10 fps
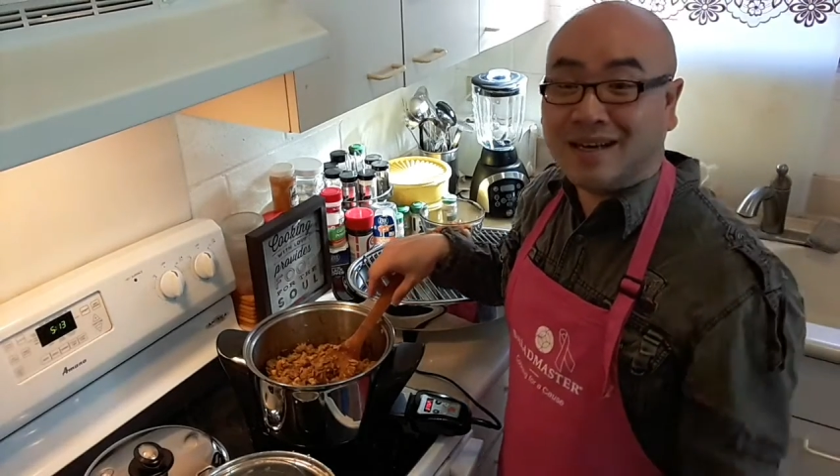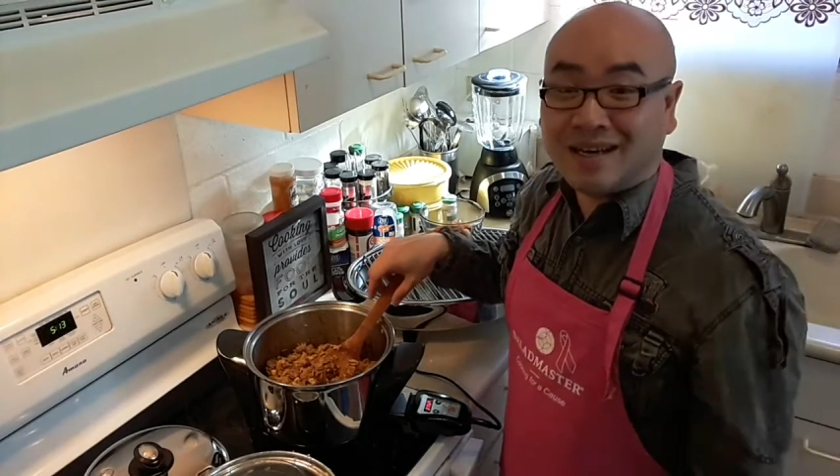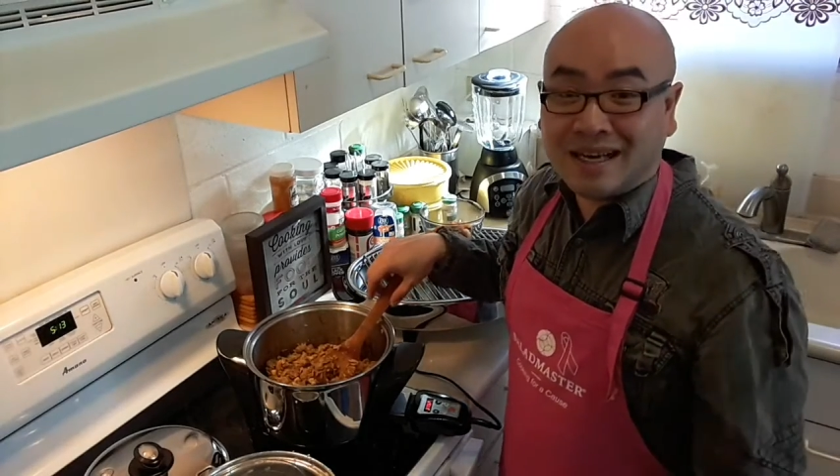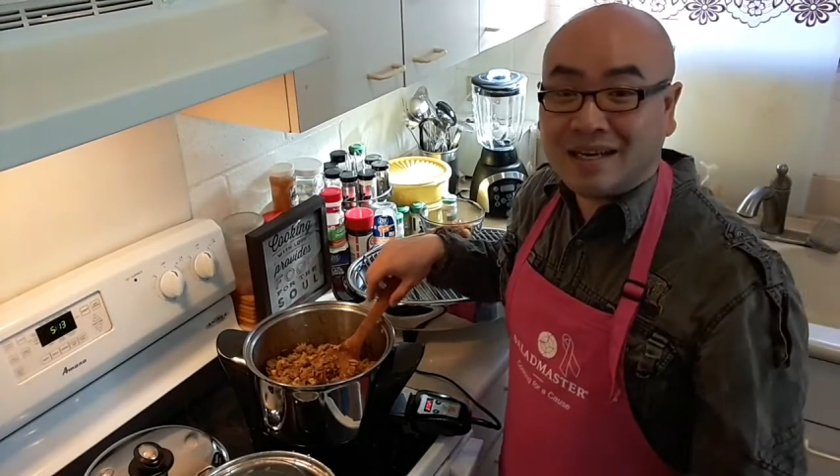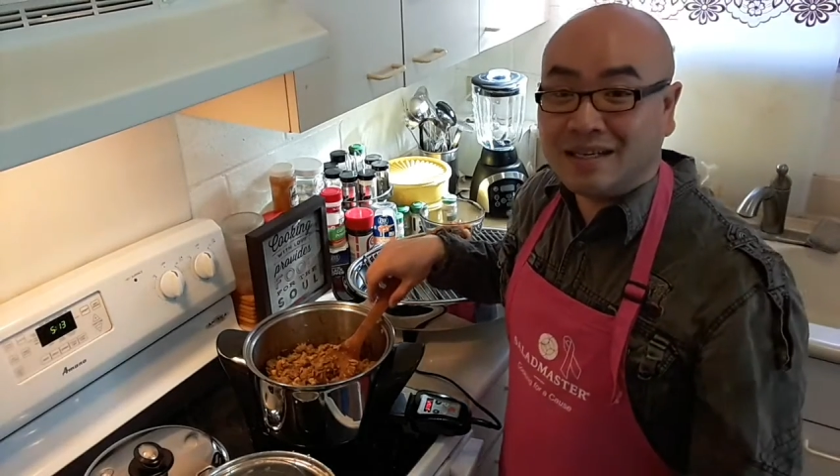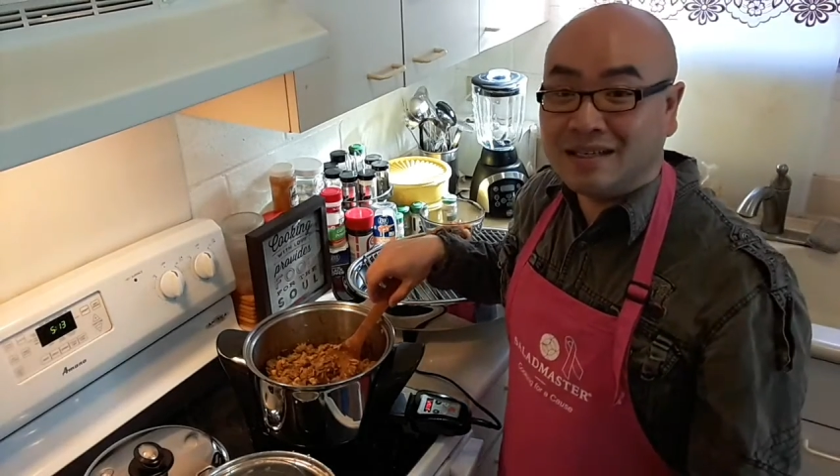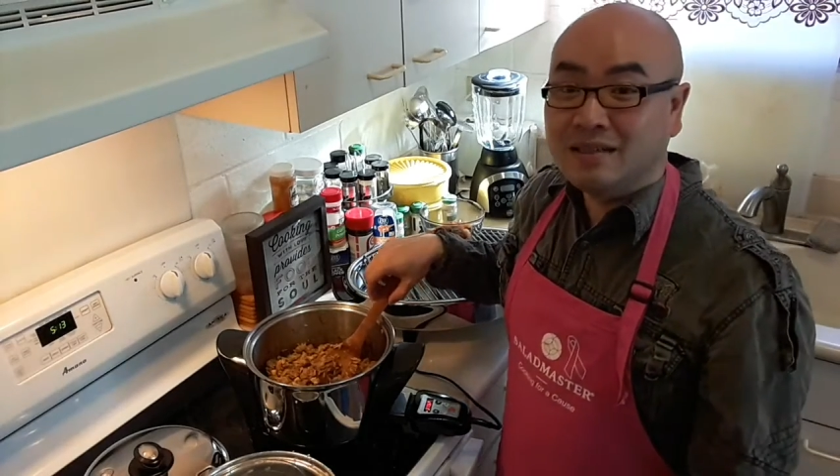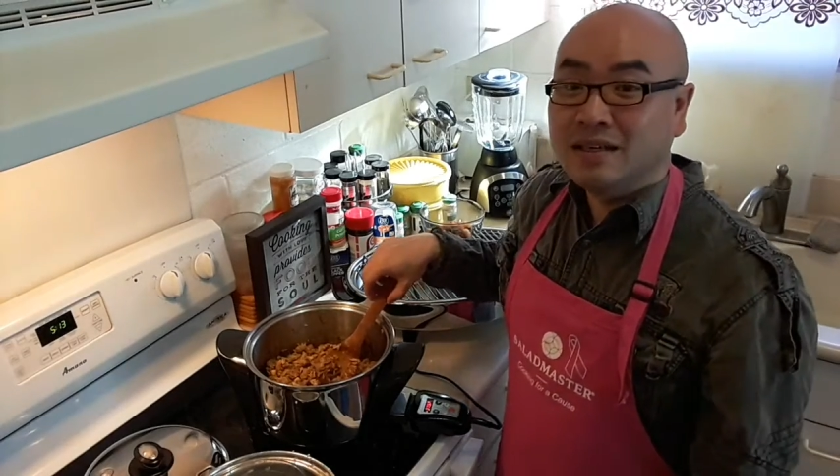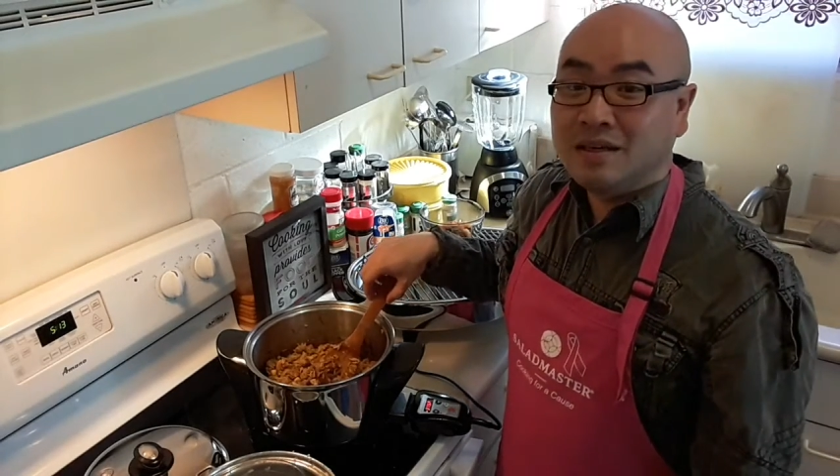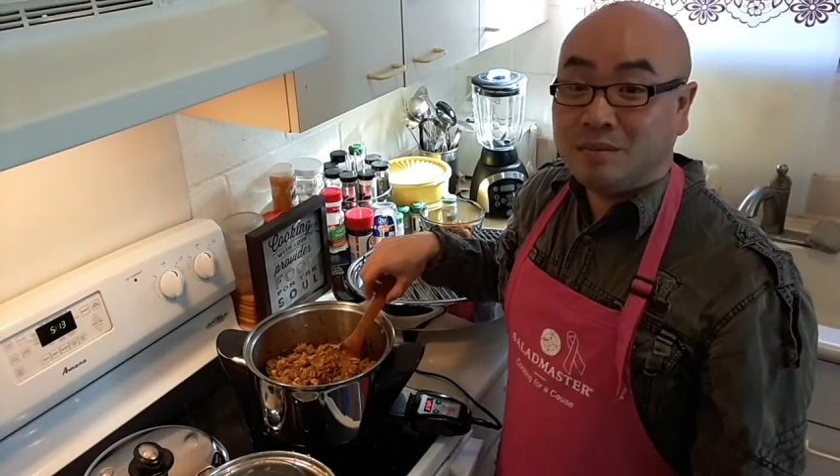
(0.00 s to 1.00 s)
kind of like
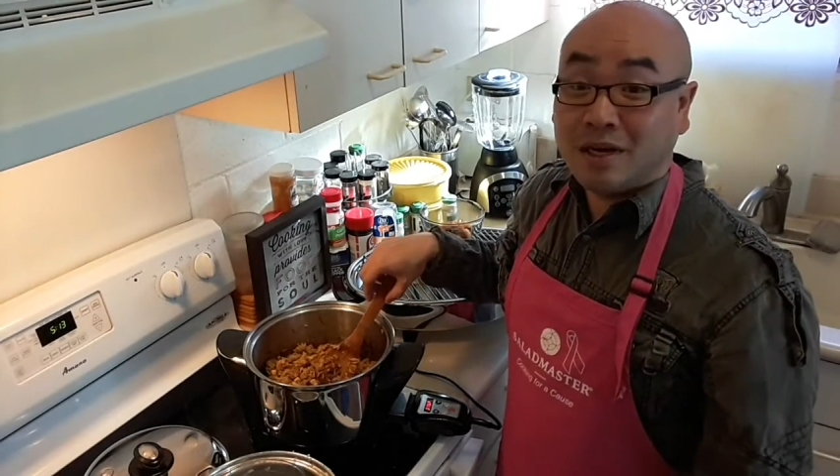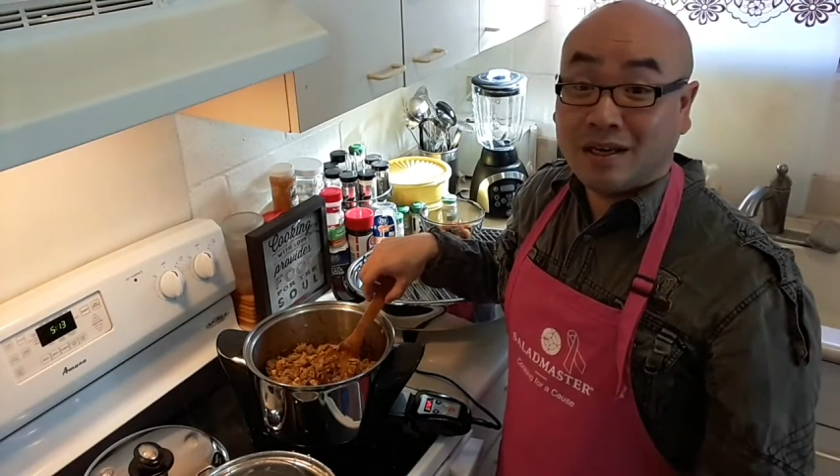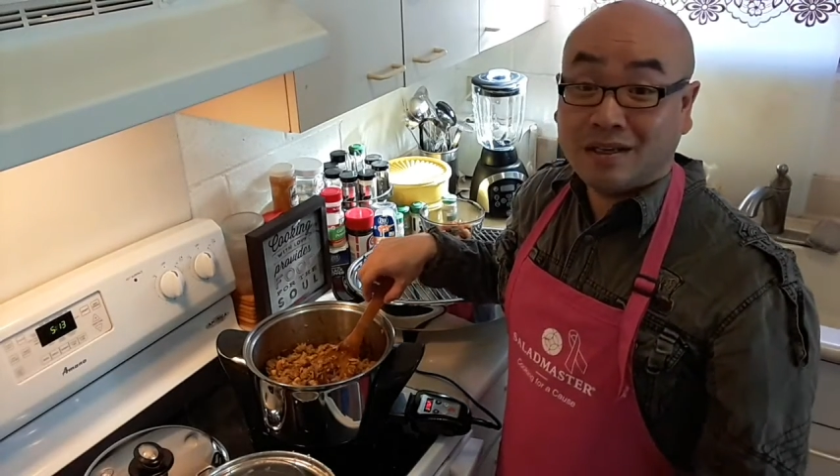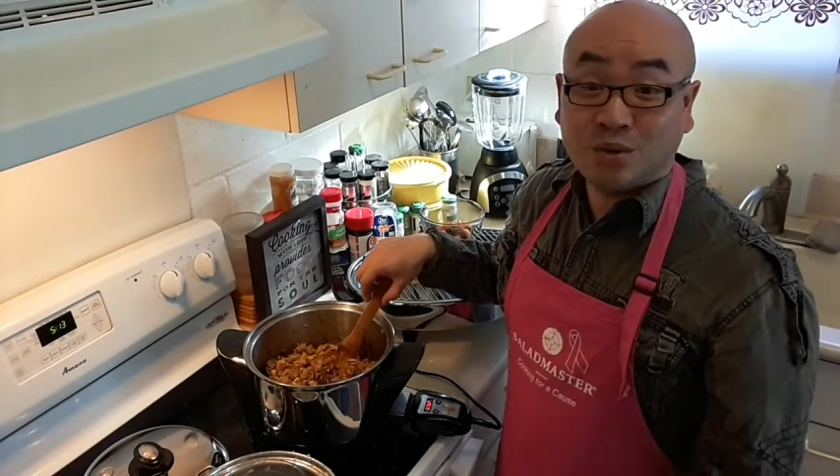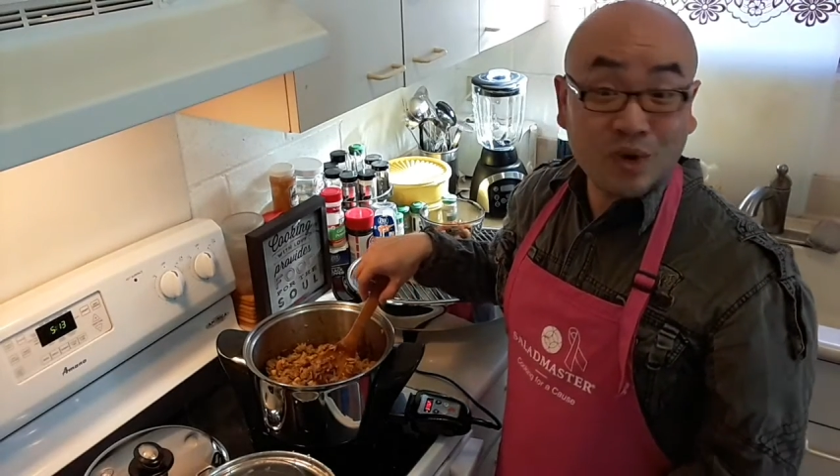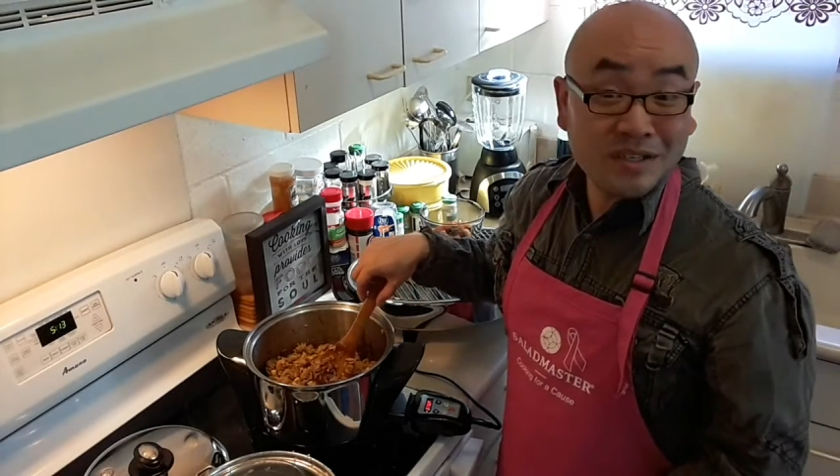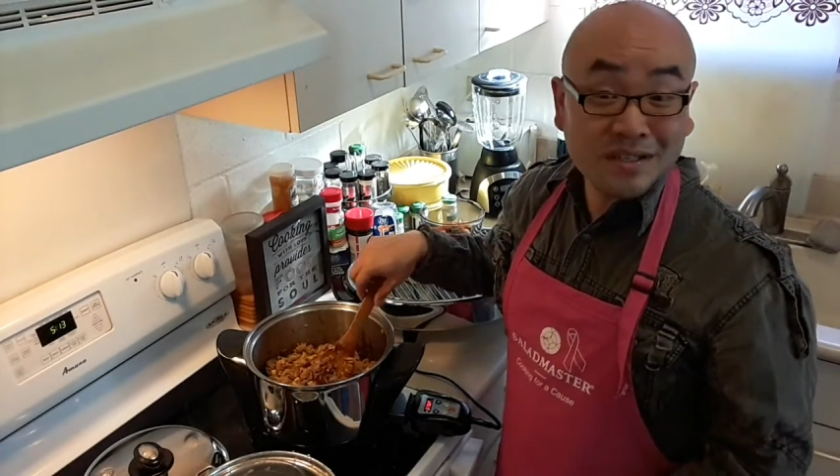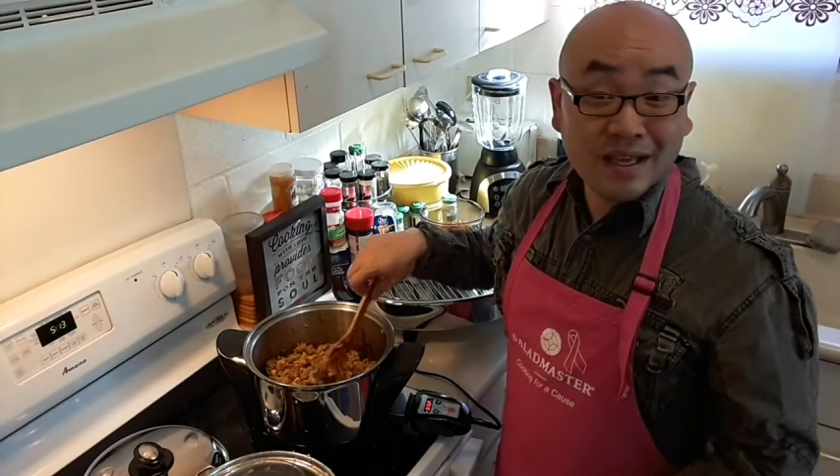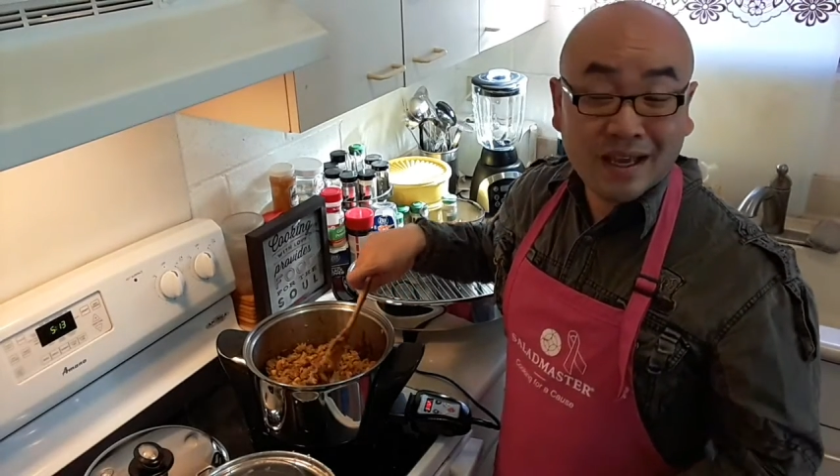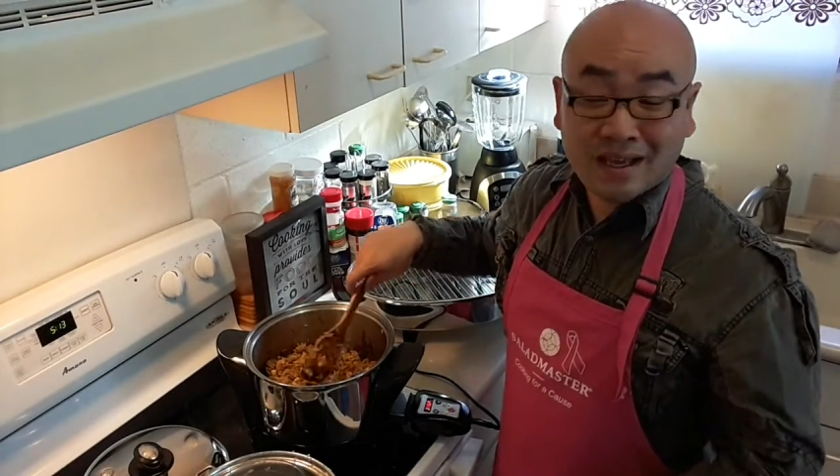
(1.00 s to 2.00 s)
my
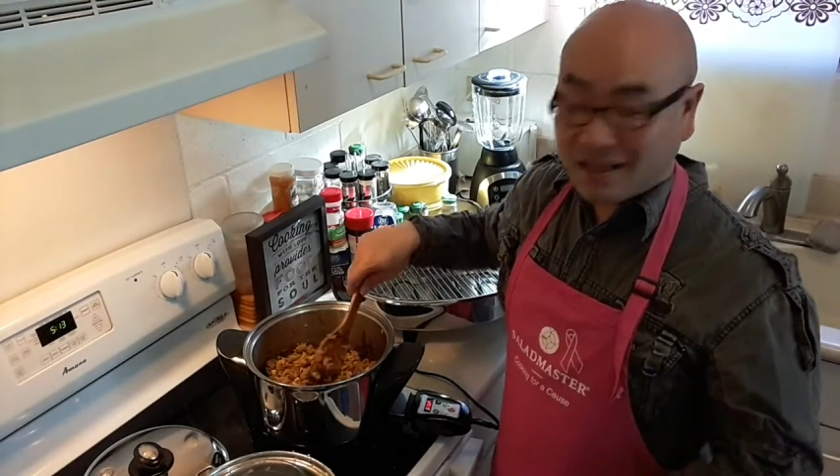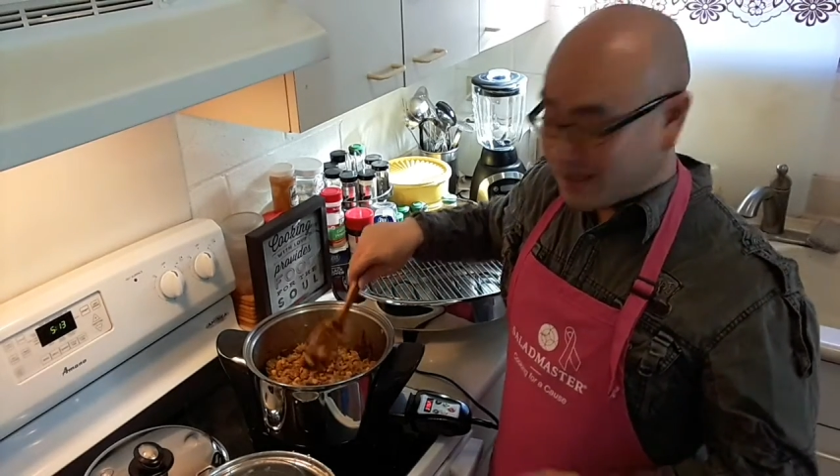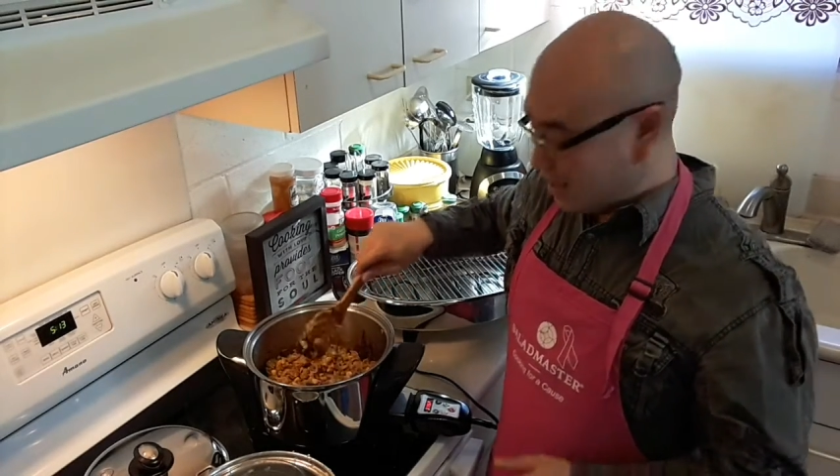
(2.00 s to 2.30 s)
rest day